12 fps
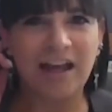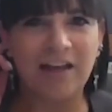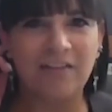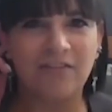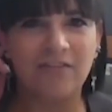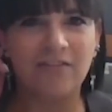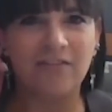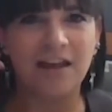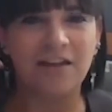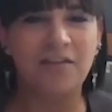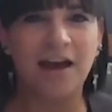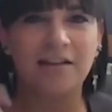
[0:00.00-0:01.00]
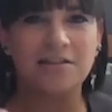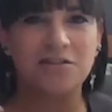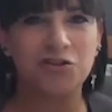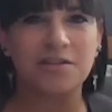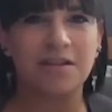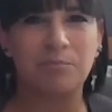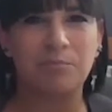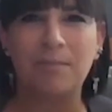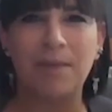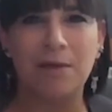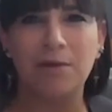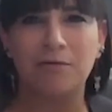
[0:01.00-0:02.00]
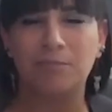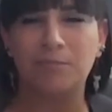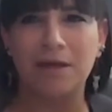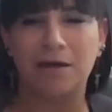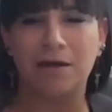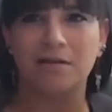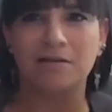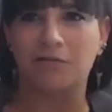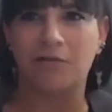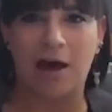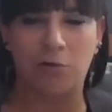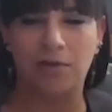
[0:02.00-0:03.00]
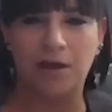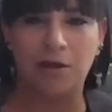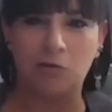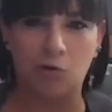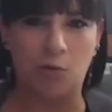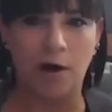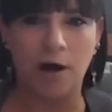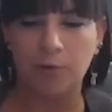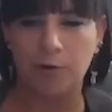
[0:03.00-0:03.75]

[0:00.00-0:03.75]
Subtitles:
and that's just maybe because of how they grew up,